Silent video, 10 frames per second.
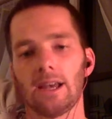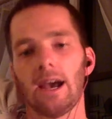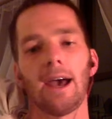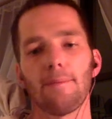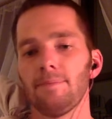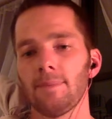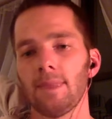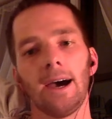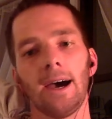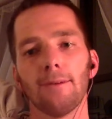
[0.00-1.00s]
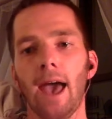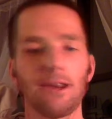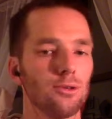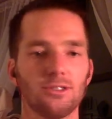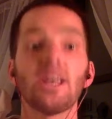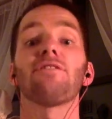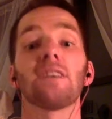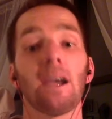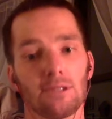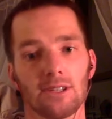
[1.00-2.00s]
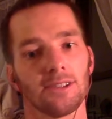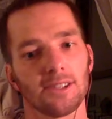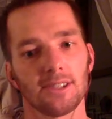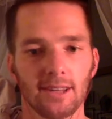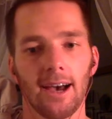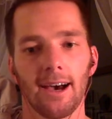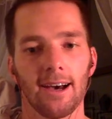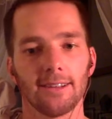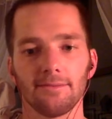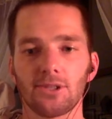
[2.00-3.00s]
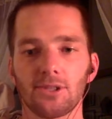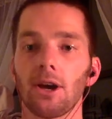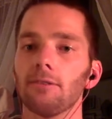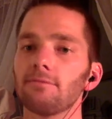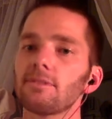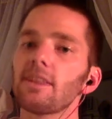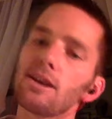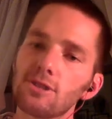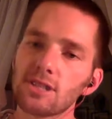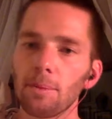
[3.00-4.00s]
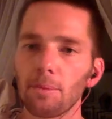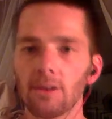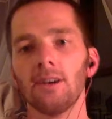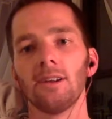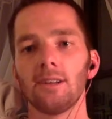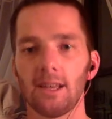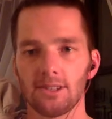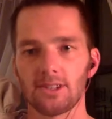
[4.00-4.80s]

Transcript: time, and you'll definitely get results. So thank you, Summer in